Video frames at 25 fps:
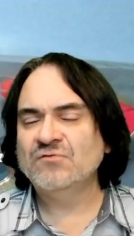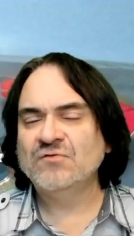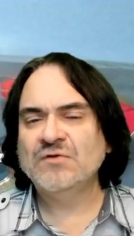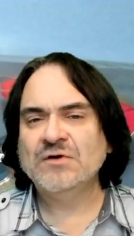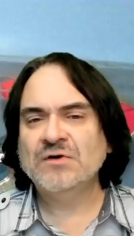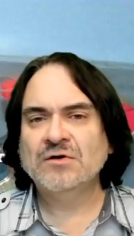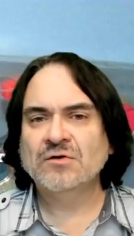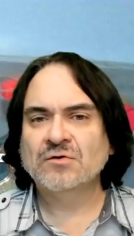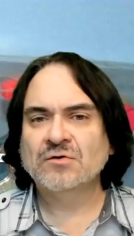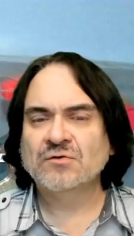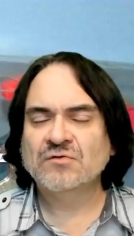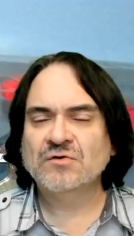
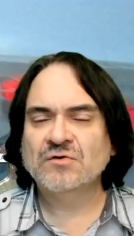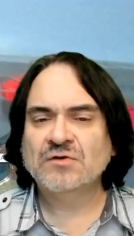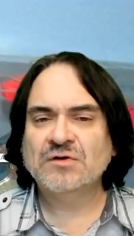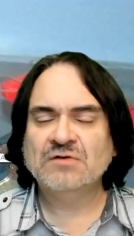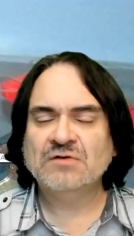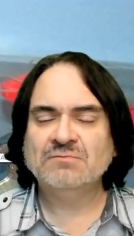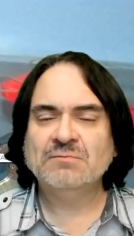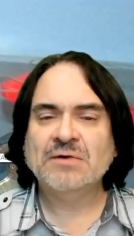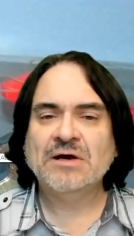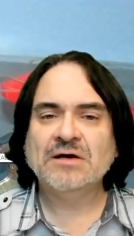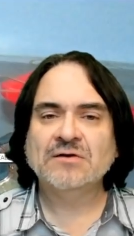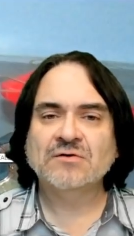figures that
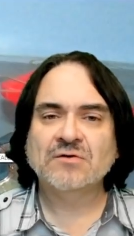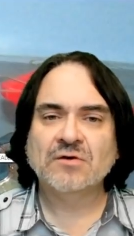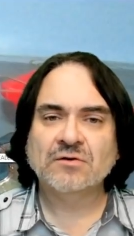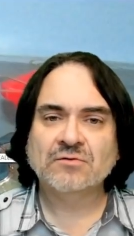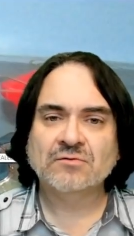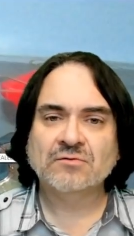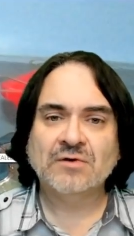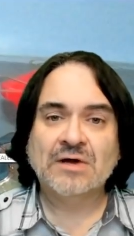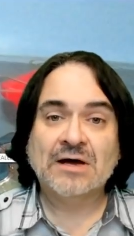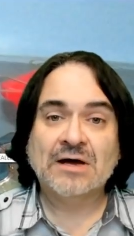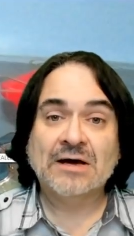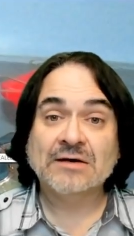they've made in
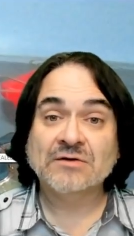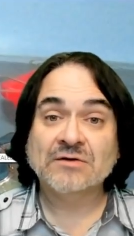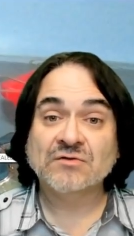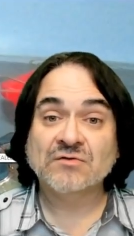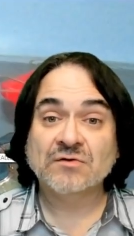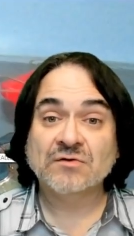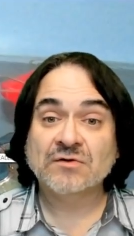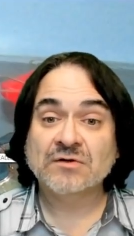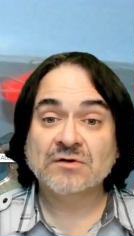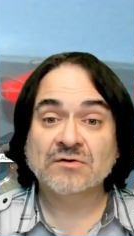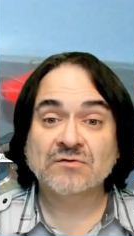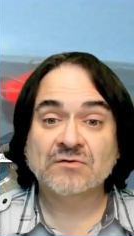other lines
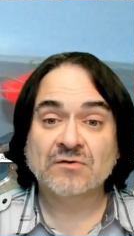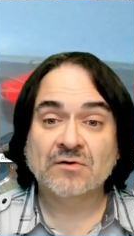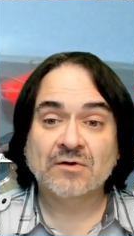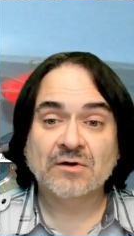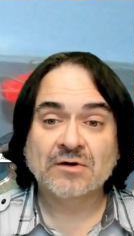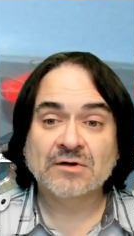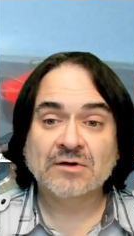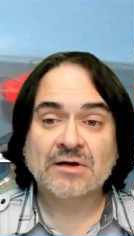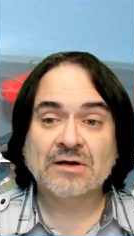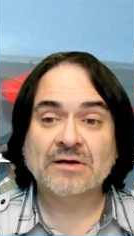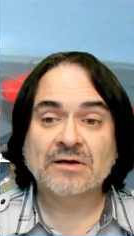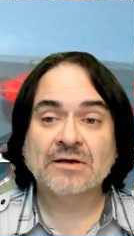and things
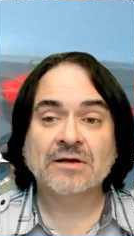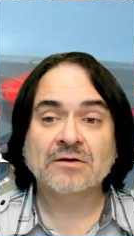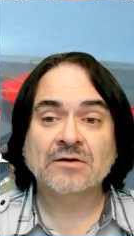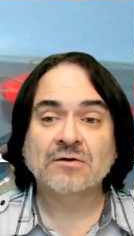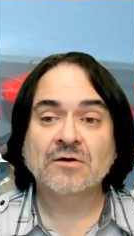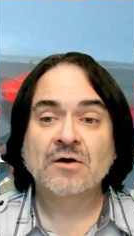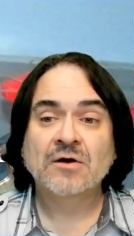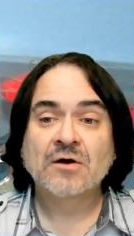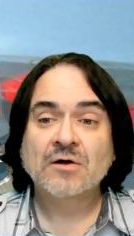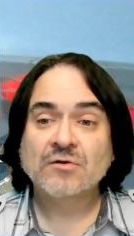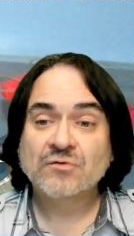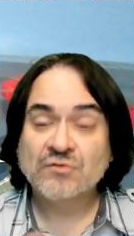along the line.
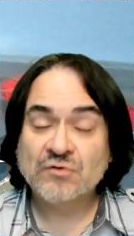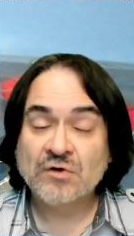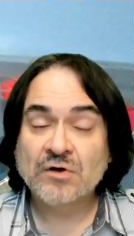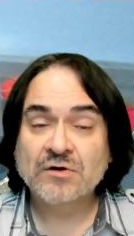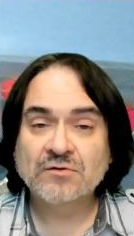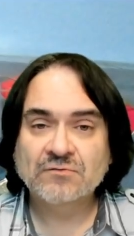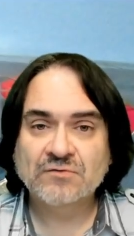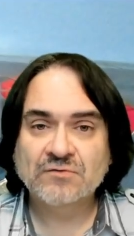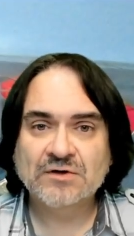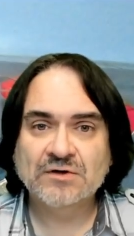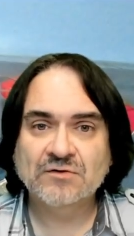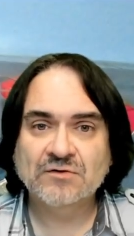A ton
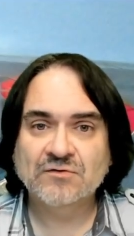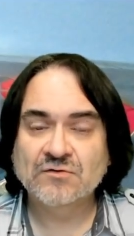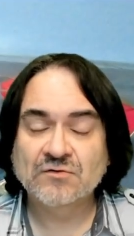of these.